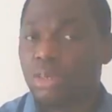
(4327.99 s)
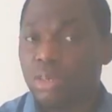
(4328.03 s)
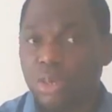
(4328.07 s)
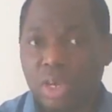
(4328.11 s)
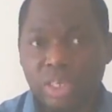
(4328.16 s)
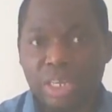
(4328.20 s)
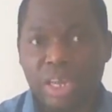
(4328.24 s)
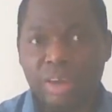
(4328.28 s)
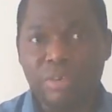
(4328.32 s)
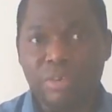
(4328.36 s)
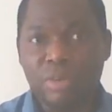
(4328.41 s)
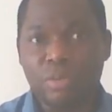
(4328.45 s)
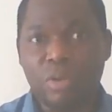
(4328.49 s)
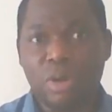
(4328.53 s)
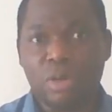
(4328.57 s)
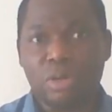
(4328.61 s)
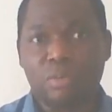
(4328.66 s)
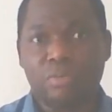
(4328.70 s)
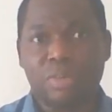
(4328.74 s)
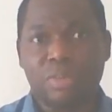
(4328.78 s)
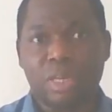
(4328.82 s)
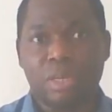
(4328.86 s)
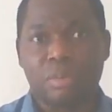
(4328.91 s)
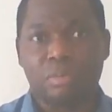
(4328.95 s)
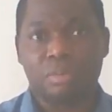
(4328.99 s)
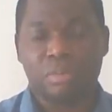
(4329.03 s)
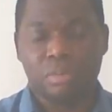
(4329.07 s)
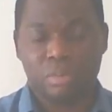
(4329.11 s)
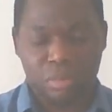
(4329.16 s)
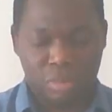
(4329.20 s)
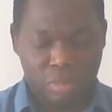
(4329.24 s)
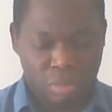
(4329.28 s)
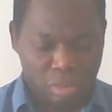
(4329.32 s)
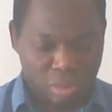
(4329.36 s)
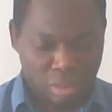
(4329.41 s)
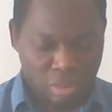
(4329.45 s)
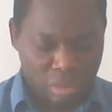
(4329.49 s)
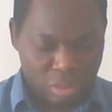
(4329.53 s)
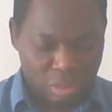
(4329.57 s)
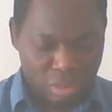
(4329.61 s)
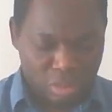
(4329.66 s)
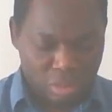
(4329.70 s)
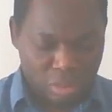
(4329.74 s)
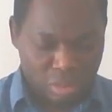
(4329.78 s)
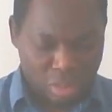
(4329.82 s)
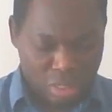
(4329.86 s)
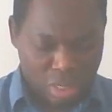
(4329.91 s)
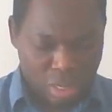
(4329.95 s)
Not every one of them.
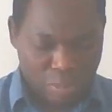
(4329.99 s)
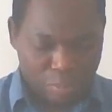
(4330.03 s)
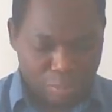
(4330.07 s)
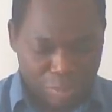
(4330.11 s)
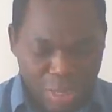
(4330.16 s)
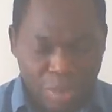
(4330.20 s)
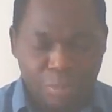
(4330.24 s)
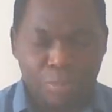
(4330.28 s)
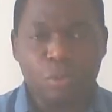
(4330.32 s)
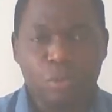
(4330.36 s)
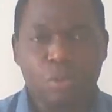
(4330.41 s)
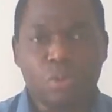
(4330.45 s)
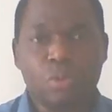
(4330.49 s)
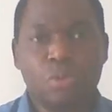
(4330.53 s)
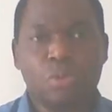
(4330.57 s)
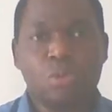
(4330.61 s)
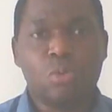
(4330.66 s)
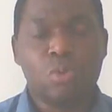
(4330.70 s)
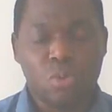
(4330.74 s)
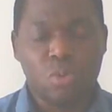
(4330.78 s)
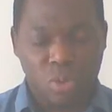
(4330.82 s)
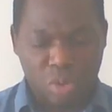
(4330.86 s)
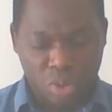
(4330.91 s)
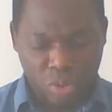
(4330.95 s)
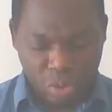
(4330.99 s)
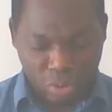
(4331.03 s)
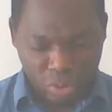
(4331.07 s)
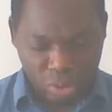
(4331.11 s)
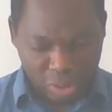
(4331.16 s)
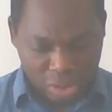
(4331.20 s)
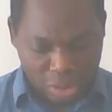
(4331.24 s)
There are people who